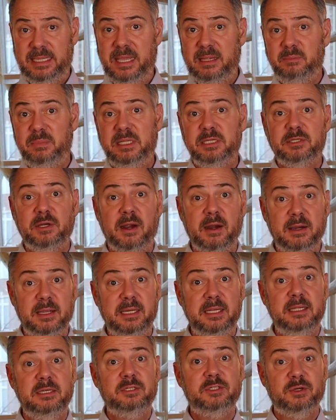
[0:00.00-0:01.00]
can be
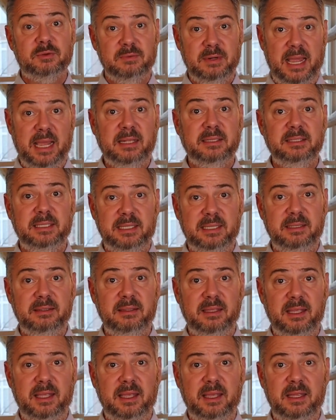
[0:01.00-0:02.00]
targeted directly.
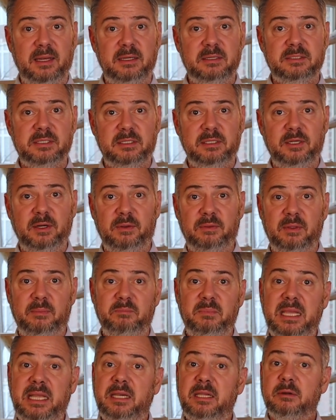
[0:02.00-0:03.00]
And you know the
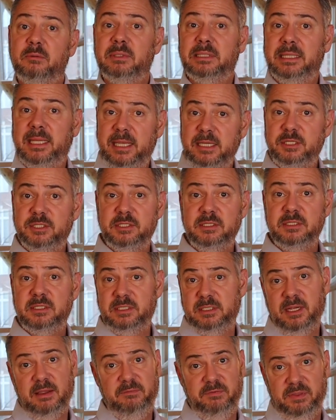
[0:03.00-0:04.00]
media relations
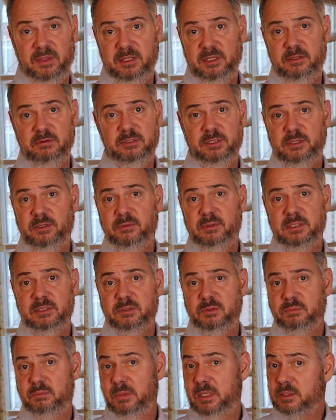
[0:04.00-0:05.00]
stuff that you do
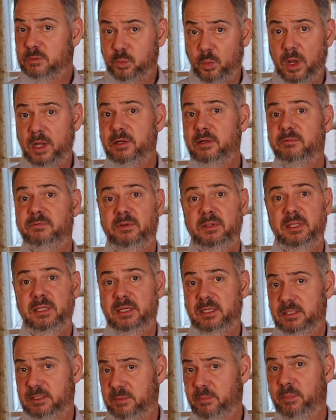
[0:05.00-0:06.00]
is is wonderful
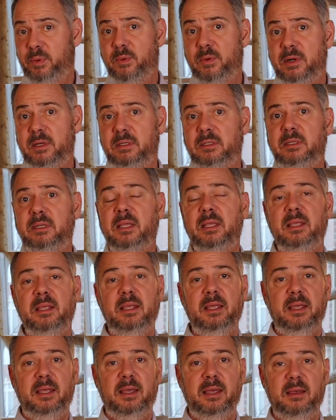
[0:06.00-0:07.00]
and it's important,
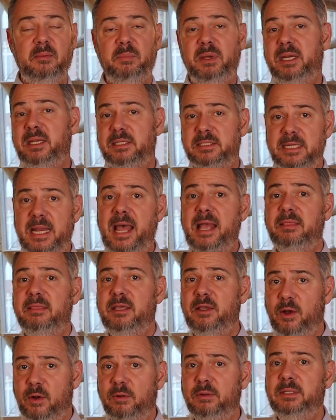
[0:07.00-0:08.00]
um, but it's not
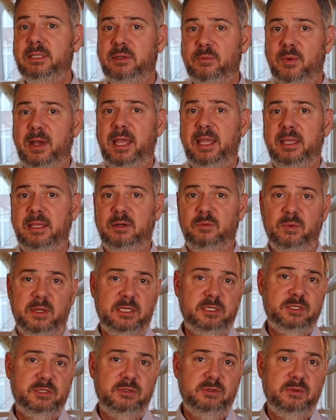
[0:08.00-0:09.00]
the only way in
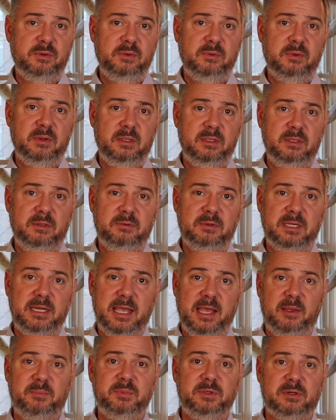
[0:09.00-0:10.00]
which you you can
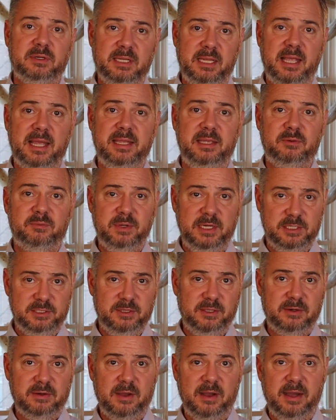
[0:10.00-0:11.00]
help your client
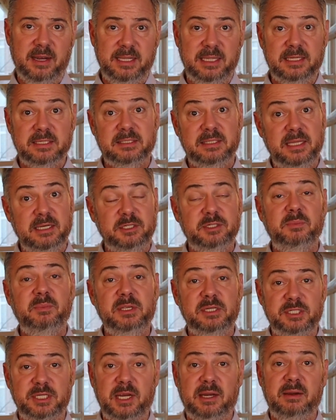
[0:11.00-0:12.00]
reach their audience. They should
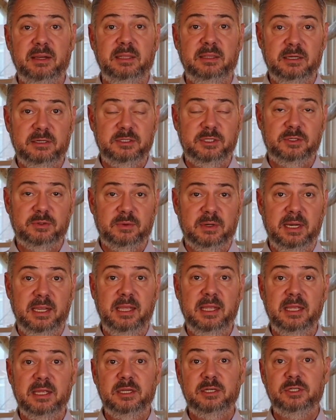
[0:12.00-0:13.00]
be sharing their
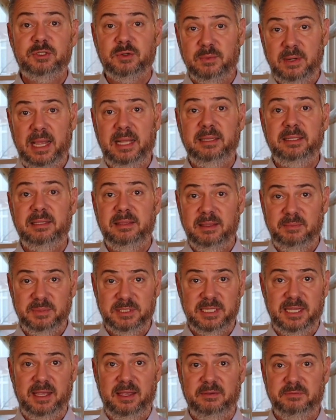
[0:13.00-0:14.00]
story directly
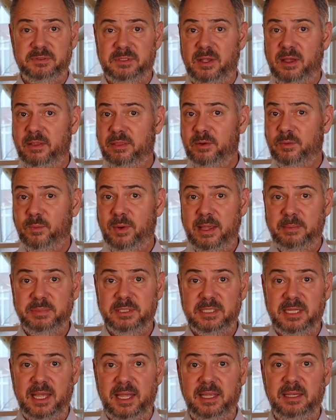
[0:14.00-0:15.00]
themselves on their
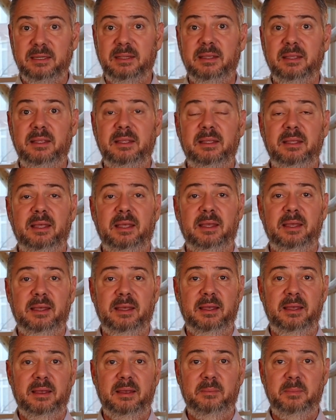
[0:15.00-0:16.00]
website,
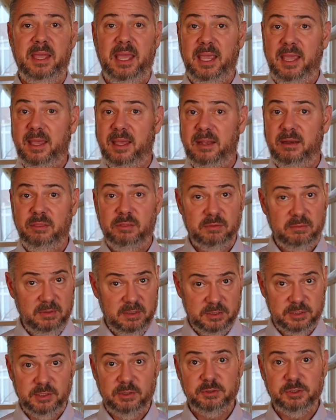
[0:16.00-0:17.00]
um, and through
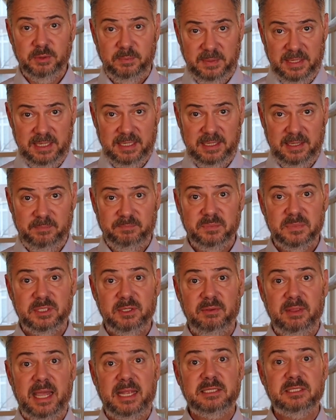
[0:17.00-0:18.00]
their social media.
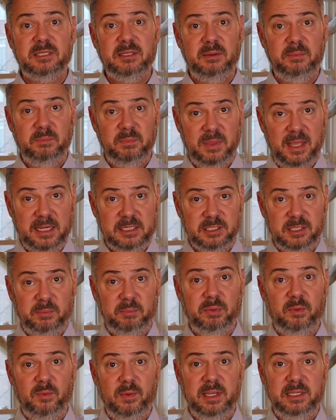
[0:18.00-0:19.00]
So that's the, that's the
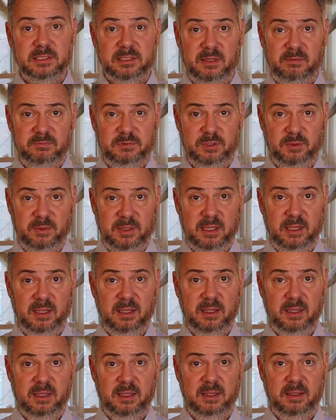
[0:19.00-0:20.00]
point of doing
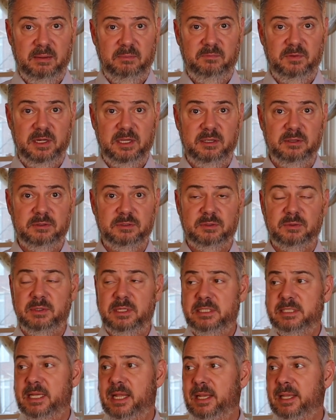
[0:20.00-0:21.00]
uh, video
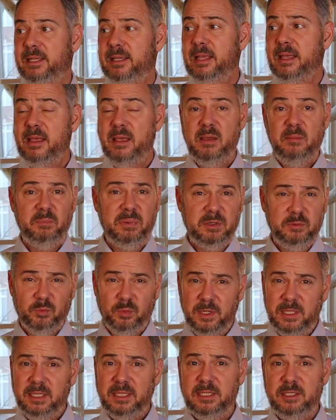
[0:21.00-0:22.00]
storytelling. But
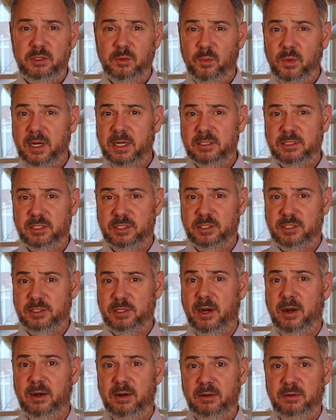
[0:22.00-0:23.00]
really, you want to
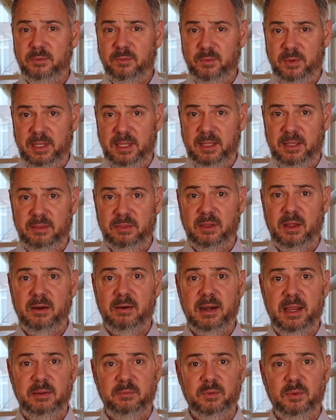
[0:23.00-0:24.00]
start with
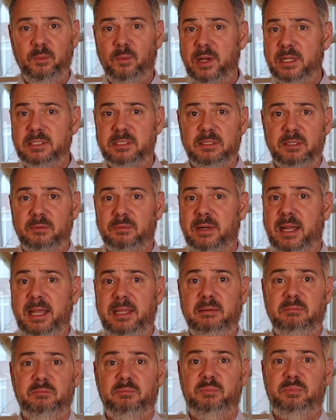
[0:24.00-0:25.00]
all right, well, what's the
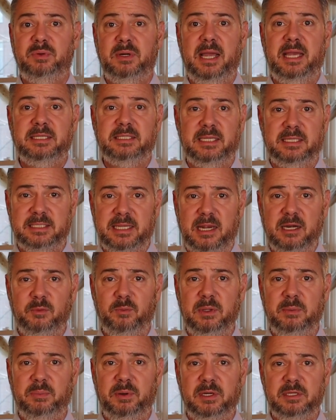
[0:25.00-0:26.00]
right process? How do
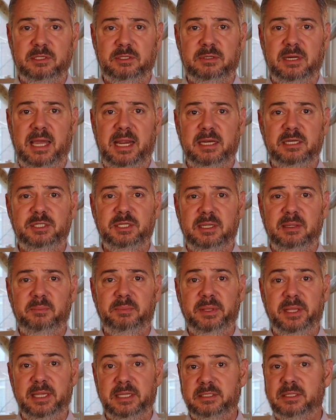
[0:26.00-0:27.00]
we put a strategy
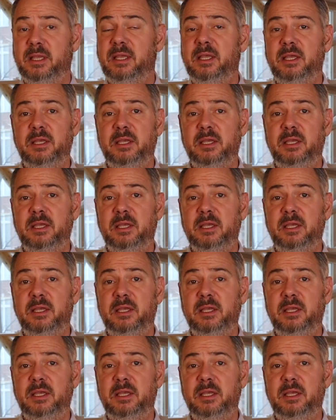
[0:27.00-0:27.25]
in place?